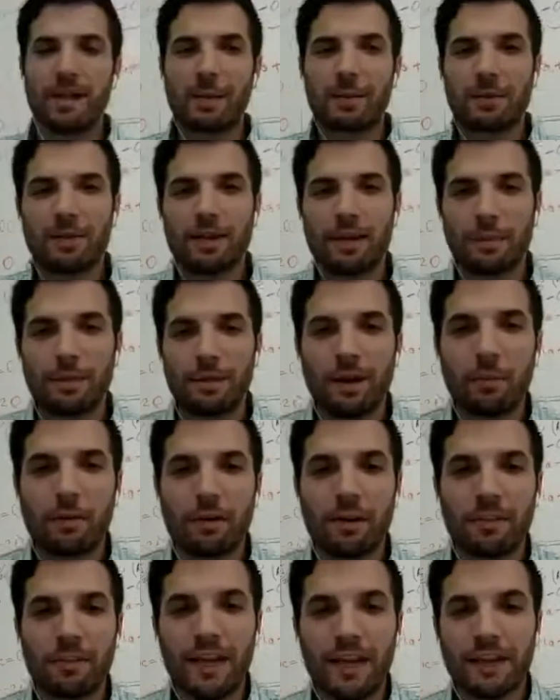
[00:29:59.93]
it up, and I
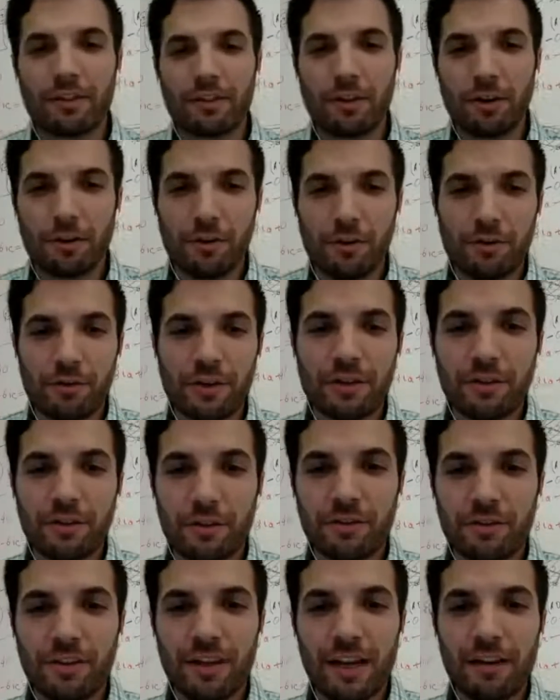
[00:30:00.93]
want to thank all three of you
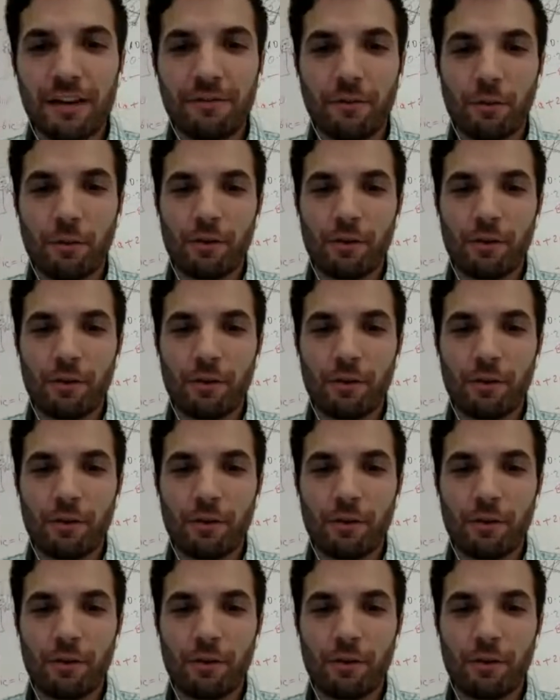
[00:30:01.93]
today for